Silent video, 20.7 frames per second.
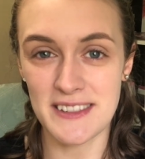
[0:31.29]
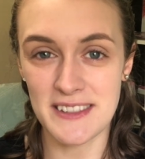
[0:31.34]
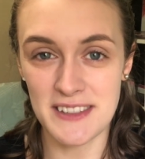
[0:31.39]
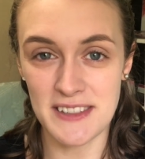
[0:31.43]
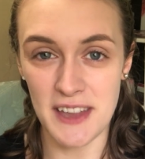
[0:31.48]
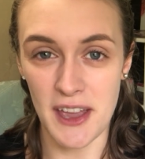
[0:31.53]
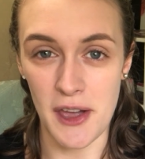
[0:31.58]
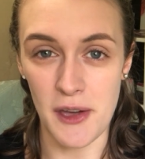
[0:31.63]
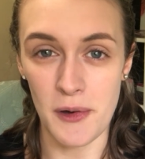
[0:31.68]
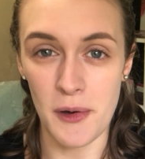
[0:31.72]

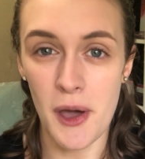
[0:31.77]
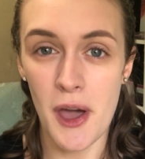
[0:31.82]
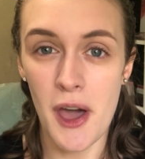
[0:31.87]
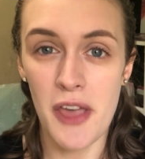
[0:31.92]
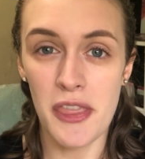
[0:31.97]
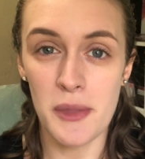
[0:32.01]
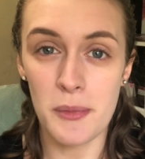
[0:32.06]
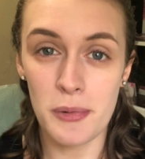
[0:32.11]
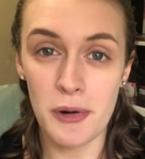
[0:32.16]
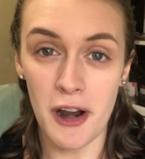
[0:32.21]
So
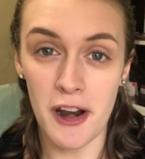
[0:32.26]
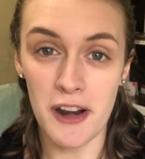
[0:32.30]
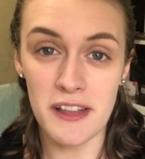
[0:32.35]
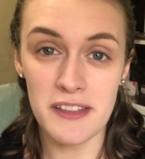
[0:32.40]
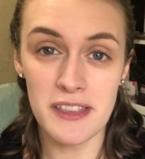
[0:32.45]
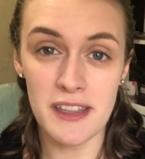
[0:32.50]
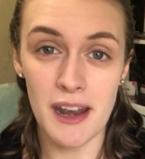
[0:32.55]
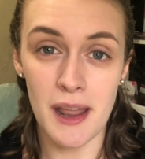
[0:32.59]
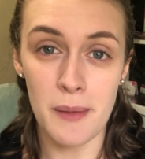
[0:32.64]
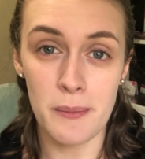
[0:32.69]
the
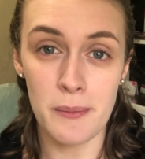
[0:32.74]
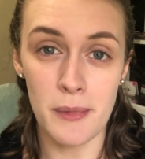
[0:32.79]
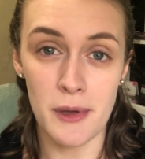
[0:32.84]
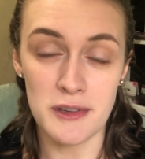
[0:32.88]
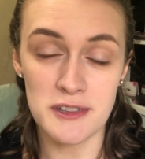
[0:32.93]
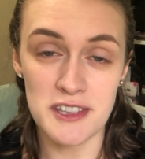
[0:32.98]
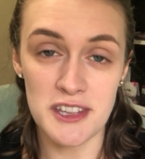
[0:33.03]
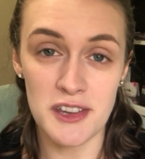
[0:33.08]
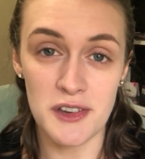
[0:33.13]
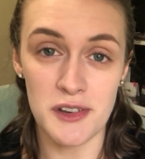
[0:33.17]
product that I'm
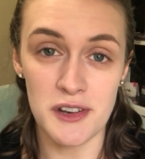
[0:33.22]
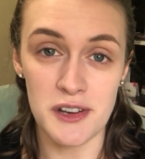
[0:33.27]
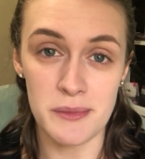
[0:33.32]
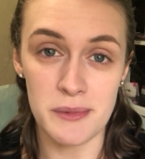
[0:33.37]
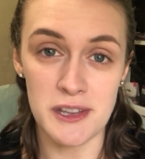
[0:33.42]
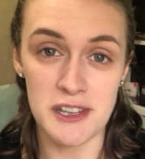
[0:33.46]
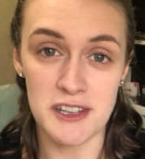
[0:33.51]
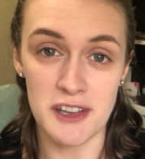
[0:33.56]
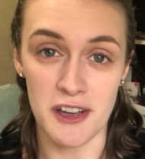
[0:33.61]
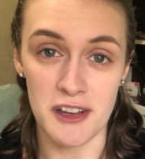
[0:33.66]
mostly going to
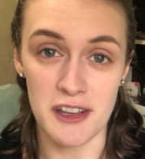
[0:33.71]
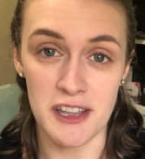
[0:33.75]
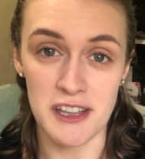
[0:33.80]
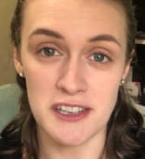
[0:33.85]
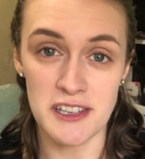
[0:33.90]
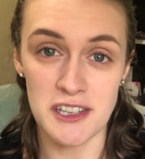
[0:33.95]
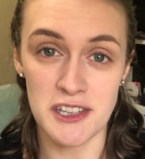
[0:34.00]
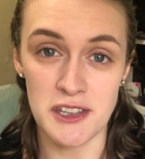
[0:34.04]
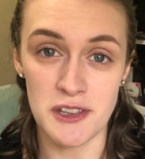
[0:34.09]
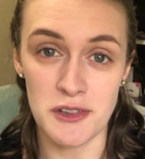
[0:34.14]
be
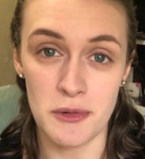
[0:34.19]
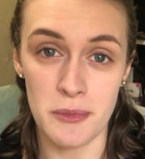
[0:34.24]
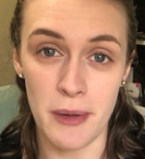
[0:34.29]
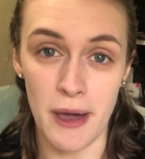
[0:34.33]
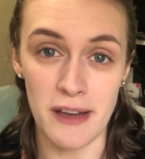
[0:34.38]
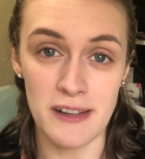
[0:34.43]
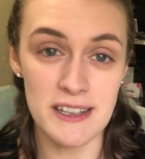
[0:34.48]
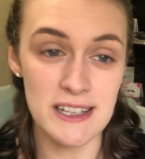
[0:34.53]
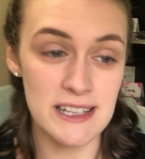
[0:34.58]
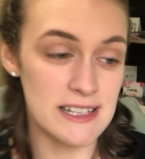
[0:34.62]
talking to you
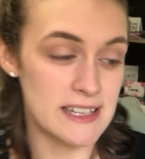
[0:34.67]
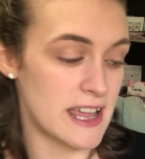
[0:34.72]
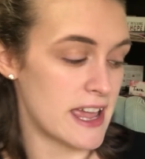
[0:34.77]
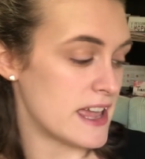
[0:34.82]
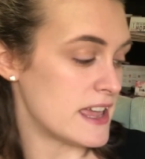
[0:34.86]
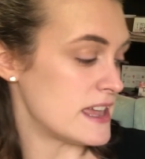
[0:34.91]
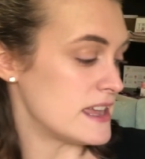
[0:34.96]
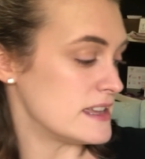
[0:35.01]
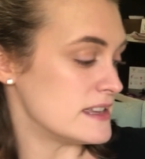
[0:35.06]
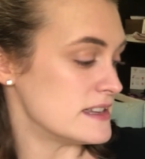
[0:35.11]
about
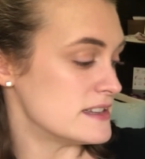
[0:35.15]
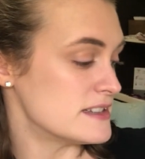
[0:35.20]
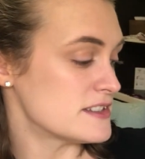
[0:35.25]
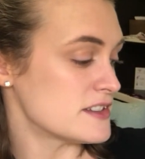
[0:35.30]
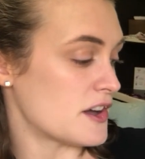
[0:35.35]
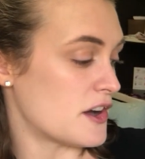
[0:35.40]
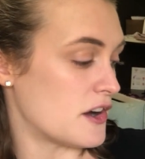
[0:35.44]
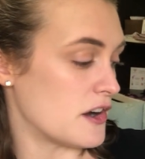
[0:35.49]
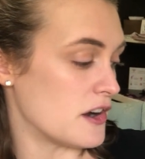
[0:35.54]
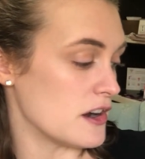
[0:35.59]
today
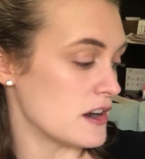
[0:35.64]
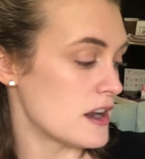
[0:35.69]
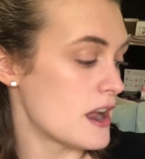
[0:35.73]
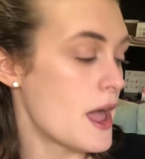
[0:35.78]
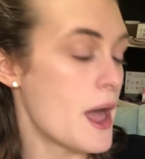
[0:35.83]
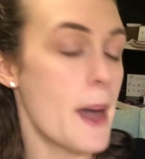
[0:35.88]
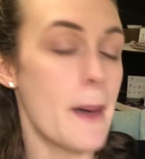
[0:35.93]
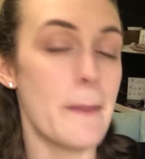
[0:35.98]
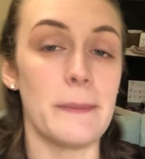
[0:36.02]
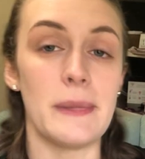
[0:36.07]
is our
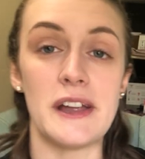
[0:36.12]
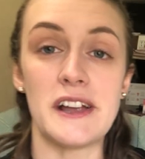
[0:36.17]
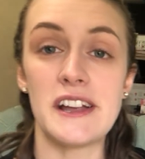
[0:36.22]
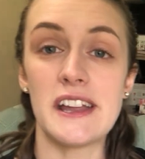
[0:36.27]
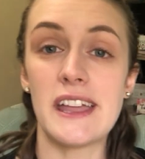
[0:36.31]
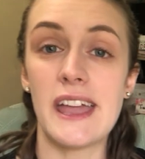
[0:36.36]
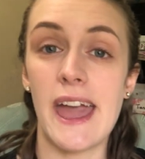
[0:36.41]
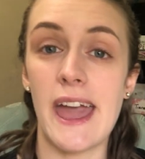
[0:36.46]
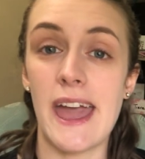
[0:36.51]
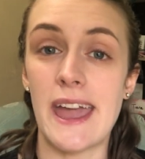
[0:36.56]

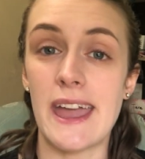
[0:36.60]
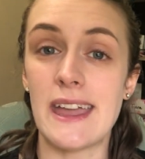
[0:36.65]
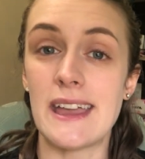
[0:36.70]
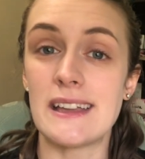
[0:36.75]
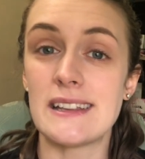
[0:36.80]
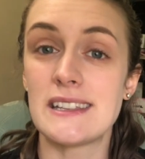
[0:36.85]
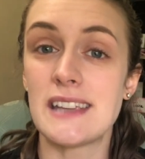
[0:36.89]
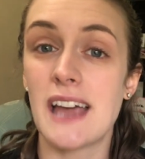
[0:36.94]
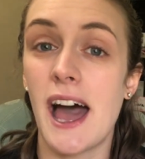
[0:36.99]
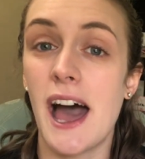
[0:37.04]
Mary
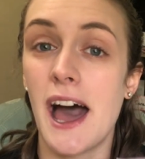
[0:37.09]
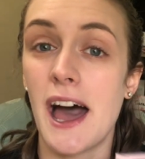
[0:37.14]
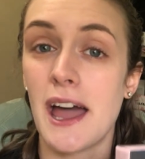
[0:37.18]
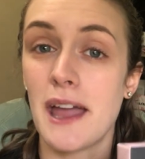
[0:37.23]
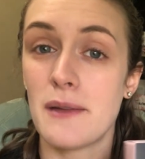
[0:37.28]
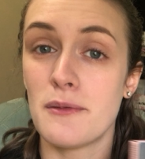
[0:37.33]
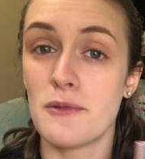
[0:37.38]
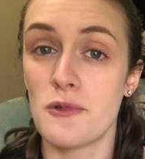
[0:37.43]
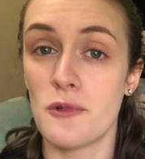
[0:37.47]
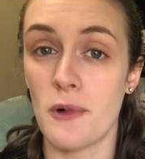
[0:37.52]
Kay
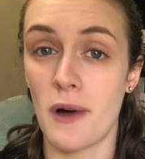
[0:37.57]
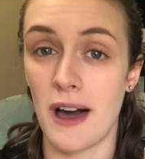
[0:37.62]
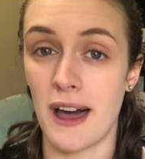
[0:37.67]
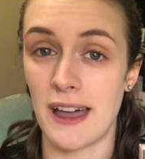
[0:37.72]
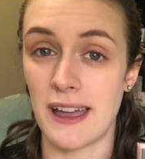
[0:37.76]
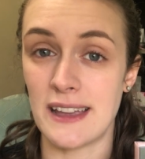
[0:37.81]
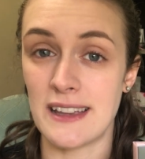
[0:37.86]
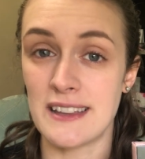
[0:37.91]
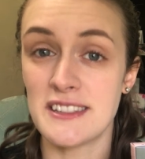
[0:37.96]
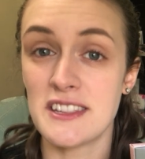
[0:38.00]

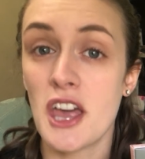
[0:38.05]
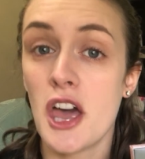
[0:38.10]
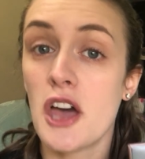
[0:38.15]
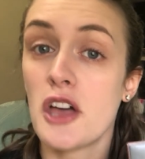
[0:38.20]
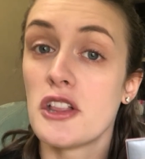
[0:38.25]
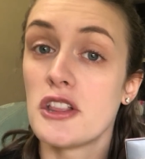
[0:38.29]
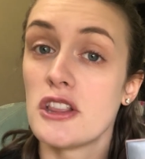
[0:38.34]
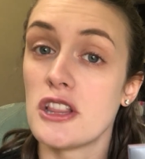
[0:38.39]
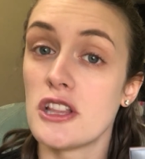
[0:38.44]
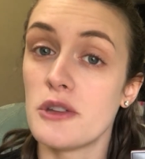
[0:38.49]
Time-Wise
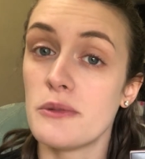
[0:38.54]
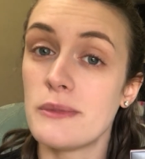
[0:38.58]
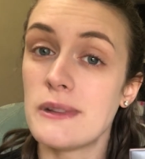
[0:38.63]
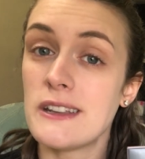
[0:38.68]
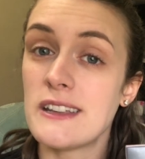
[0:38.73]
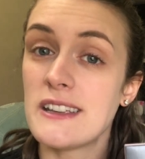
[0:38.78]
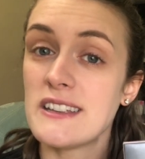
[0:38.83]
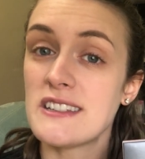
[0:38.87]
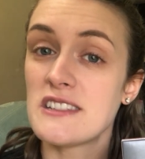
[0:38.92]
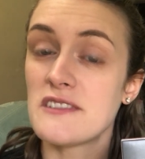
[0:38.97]

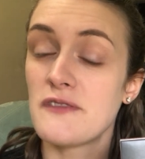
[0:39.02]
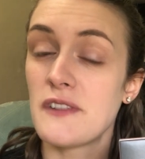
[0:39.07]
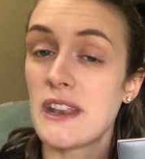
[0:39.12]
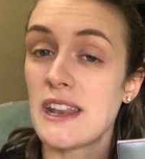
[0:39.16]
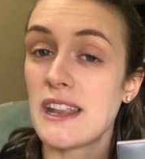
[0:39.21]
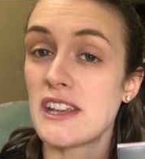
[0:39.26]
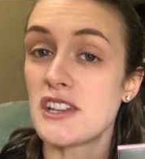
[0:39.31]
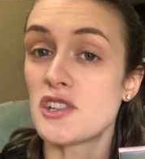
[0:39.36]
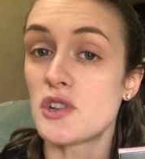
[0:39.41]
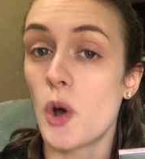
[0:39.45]
Luminous
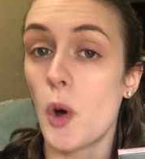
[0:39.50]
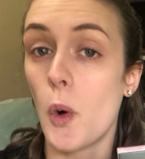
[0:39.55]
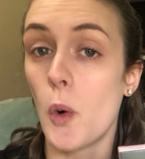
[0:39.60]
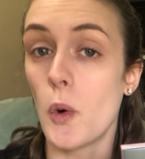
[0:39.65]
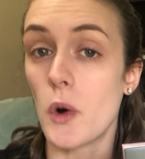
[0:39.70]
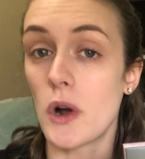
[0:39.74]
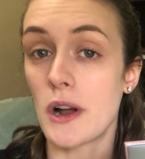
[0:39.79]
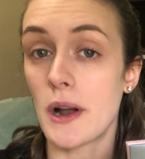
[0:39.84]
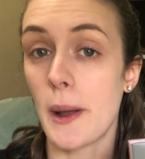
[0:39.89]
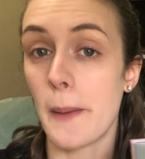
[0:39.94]
Finish
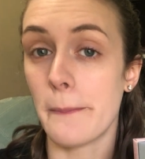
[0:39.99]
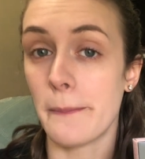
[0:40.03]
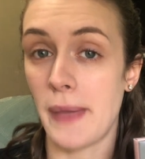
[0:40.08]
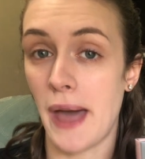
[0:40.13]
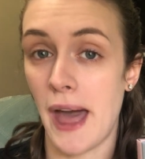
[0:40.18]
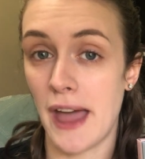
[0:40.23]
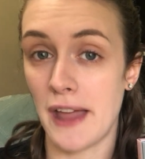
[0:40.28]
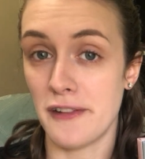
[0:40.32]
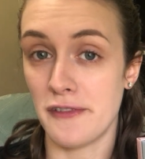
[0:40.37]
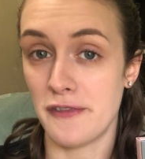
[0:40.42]
or
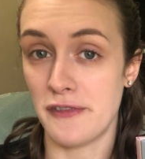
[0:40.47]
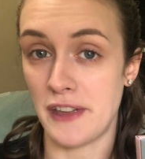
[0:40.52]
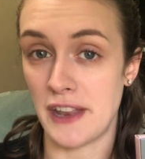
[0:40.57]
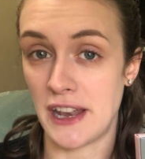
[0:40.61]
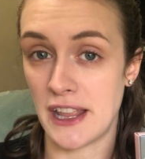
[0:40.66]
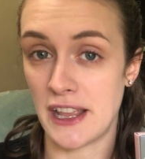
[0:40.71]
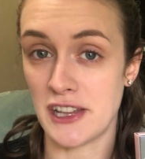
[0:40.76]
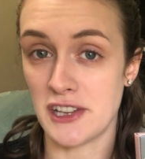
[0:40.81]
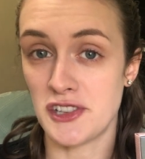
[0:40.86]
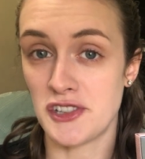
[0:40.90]
Matte
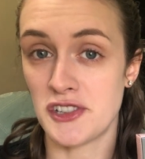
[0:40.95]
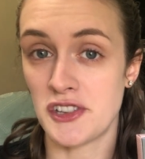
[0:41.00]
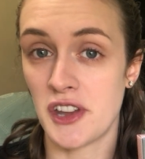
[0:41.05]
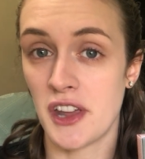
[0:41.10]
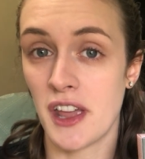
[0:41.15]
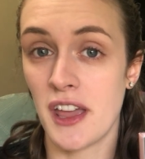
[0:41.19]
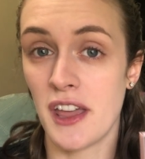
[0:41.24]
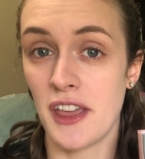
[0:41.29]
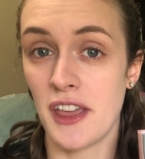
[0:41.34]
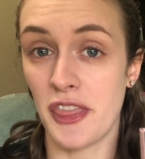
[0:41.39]
Finish
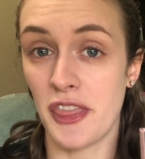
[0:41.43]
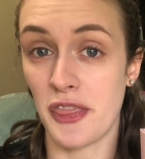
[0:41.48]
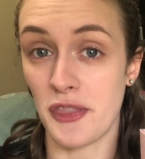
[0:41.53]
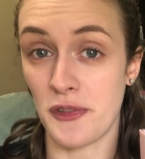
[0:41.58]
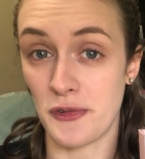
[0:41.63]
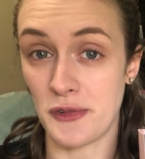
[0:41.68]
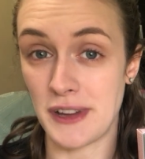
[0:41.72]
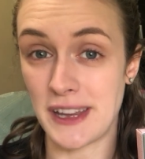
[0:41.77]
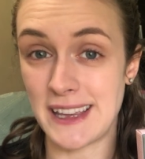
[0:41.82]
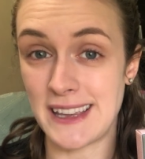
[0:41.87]

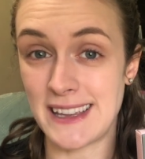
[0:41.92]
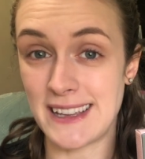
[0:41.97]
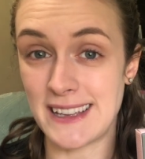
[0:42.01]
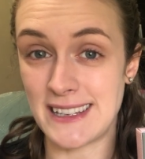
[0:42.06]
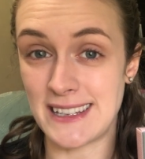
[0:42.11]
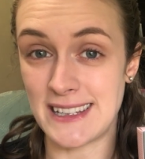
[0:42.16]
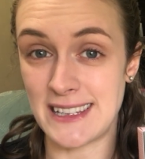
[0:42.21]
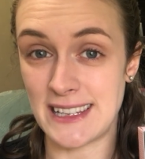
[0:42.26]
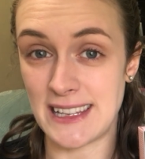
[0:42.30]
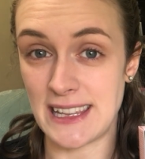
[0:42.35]

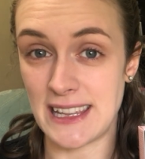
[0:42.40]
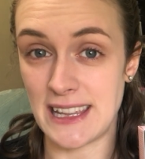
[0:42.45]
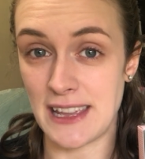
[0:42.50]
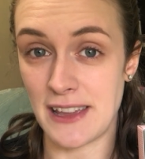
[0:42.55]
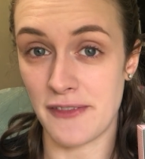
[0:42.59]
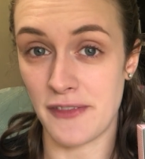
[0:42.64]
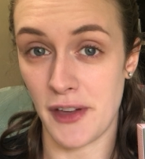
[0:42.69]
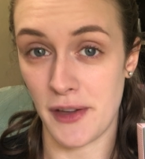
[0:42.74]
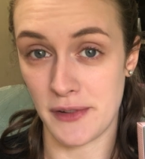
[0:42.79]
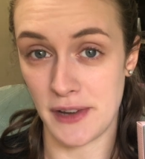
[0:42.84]

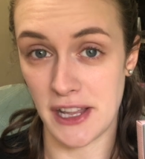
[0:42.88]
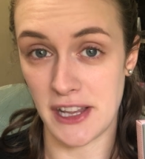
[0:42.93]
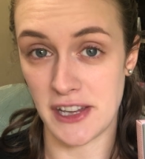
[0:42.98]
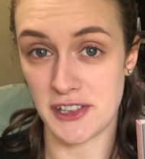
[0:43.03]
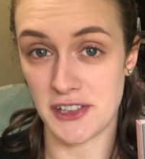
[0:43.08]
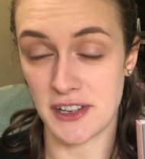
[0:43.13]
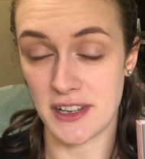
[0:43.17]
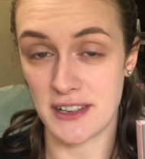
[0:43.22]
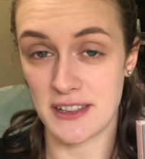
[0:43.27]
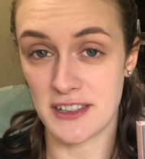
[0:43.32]
3D
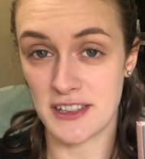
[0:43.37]
foundation.